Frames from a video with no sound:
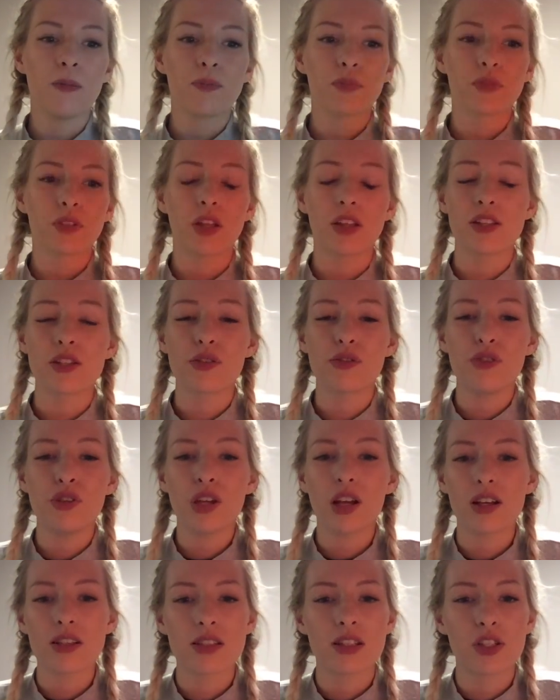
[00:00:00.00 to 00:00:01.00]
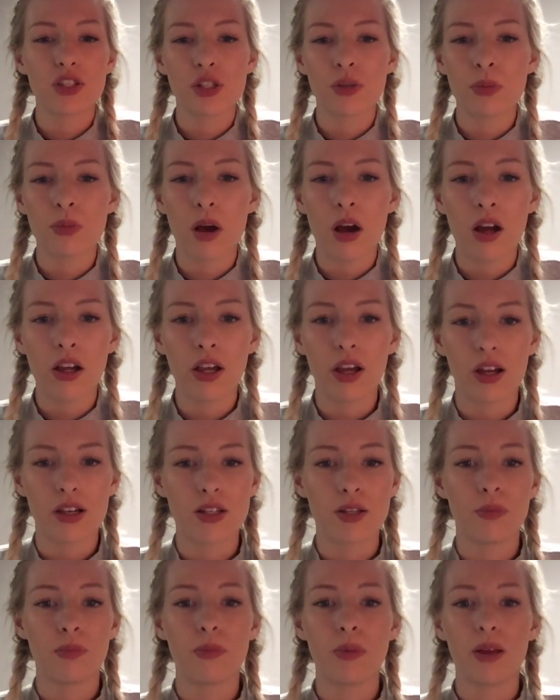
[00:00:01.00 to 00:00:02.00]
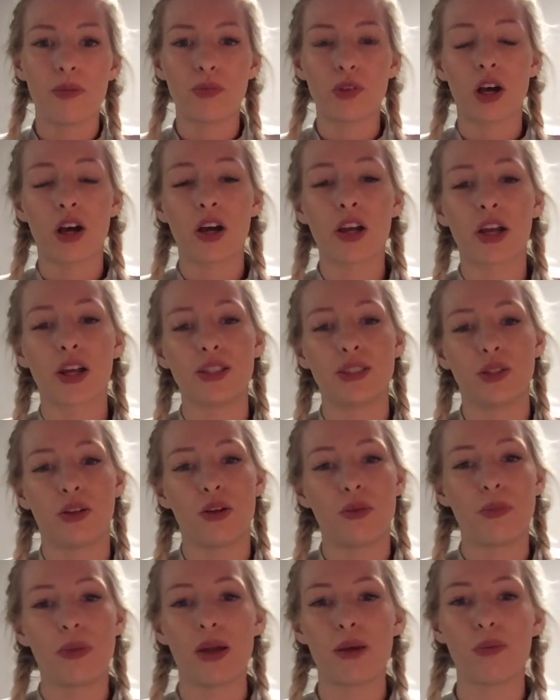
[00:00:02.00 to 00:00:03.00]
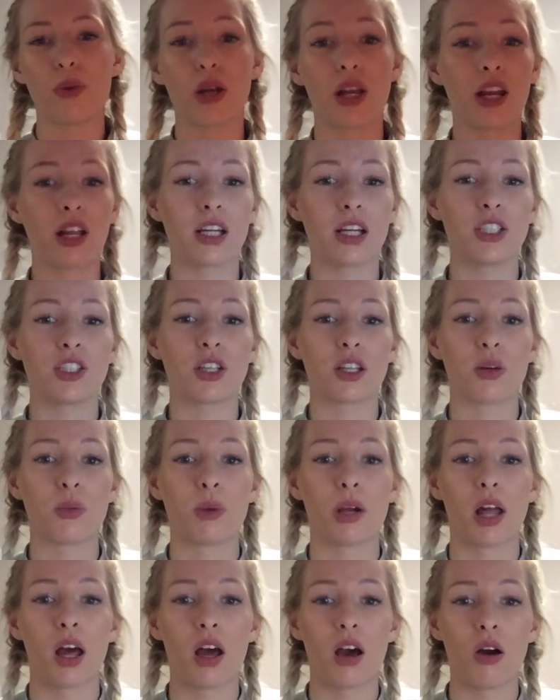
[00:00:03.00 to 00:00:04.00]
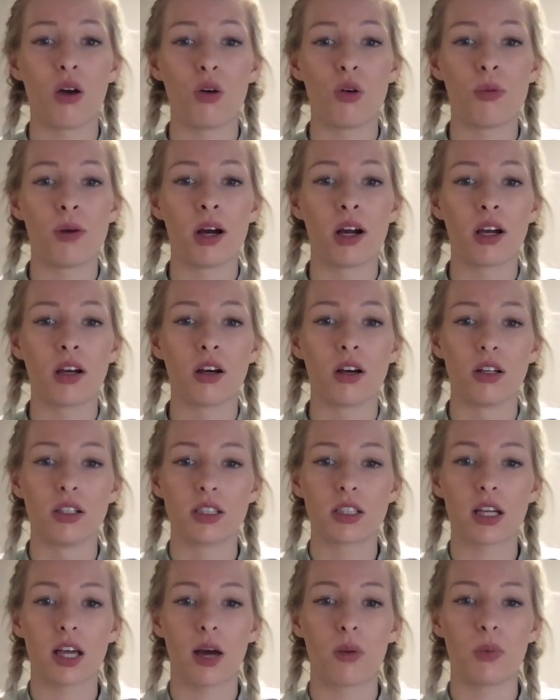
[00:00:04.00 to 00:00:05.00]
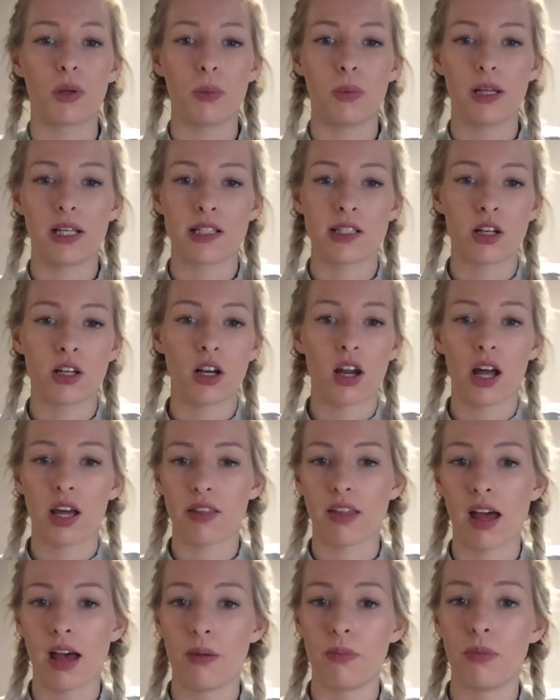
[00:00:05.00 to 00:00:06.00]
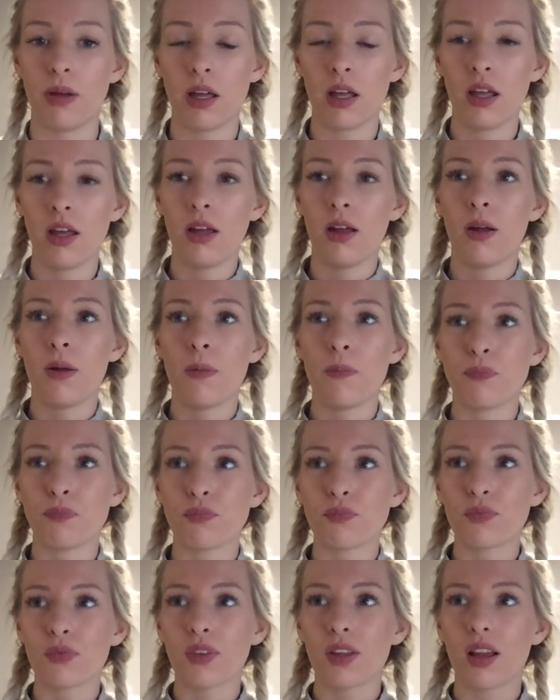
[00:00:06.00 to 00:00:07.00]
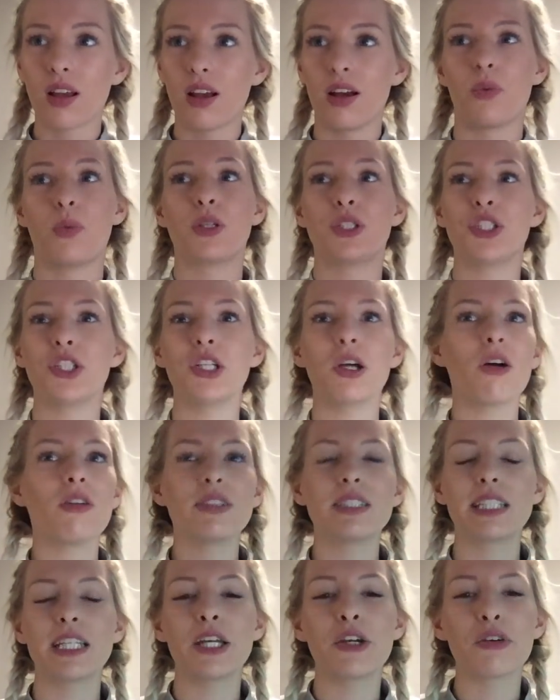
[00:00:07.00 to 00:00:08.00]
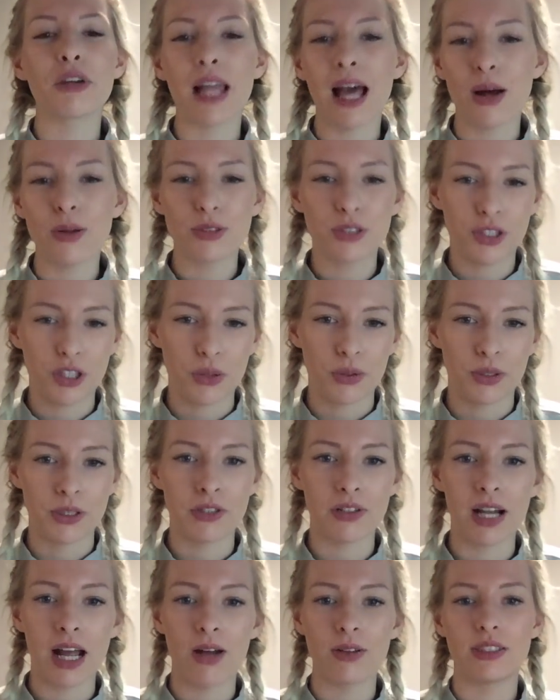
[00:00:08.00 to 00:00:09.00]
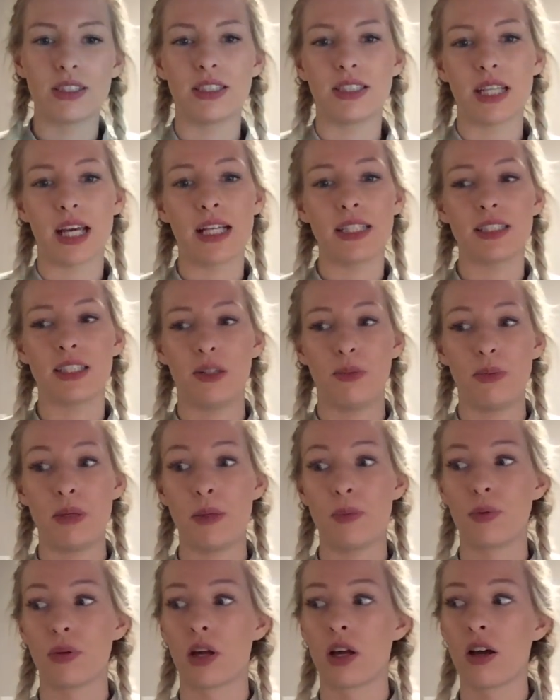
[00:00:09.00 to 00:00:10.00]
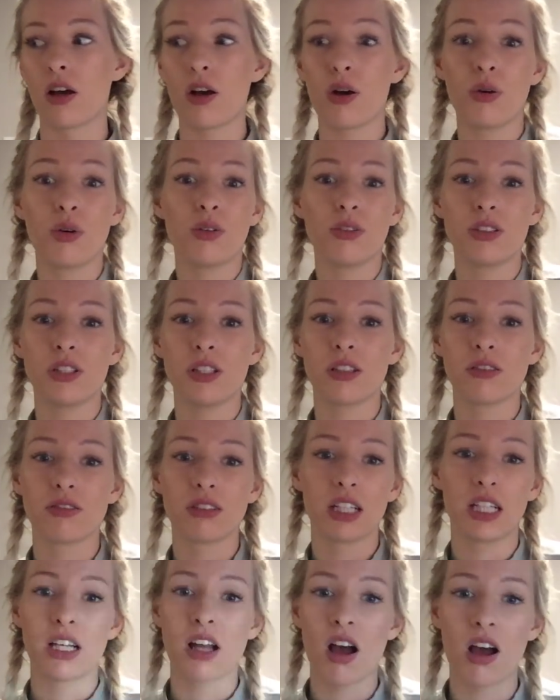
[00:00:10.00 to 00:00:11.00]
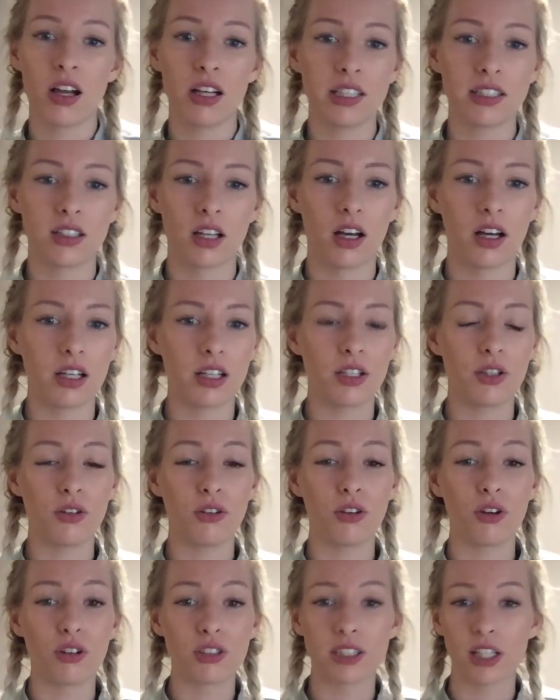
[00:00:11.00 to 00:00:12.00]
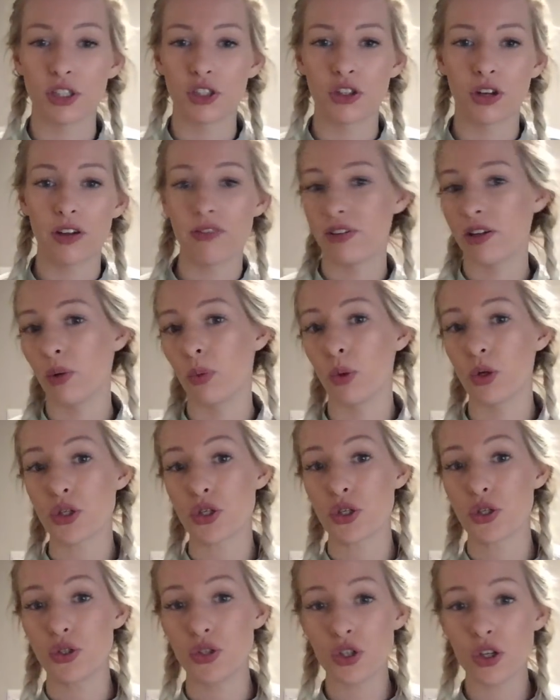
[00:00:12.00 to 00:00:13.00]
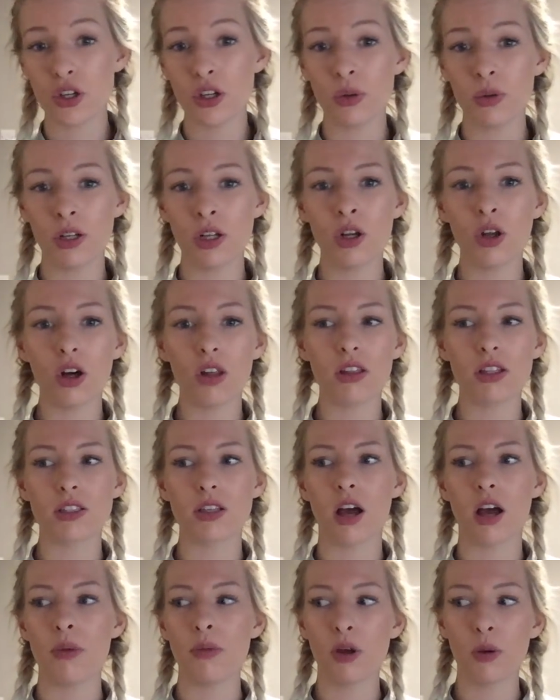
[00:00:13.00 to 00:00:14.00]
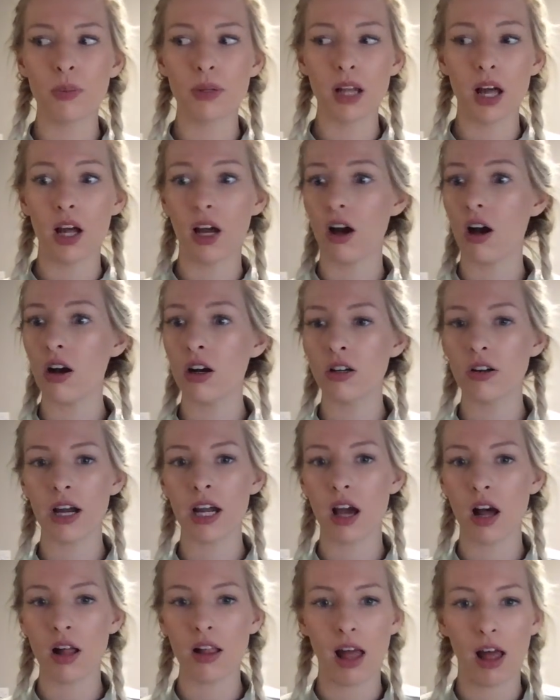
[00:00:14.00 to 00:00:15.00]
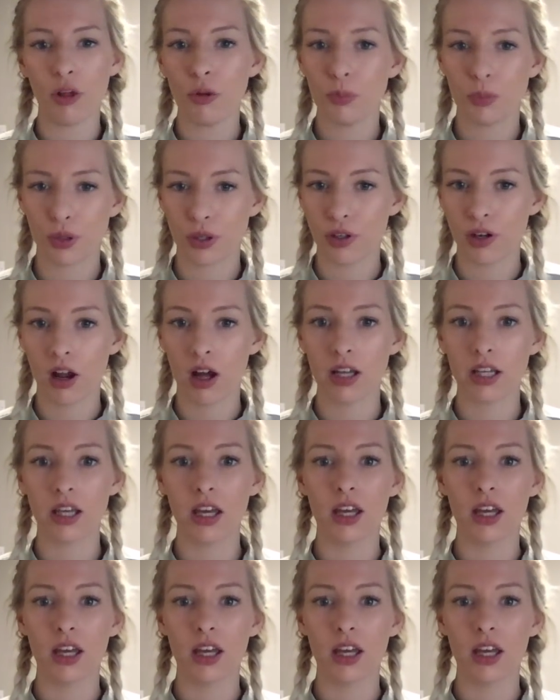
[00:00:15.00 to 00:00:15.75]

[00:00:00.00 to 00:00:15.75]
that there's a few girls in the gym that I go to, and me and Molly look at each other and we're like, oh my god, can we please look like them? Which obviously you're allowed to do, and you're allowed to say to the people like, oh, you look really nice, like, you've got such a great figure, what do you do? And a lot of the time they'll be like, oh great, I'll help you, like,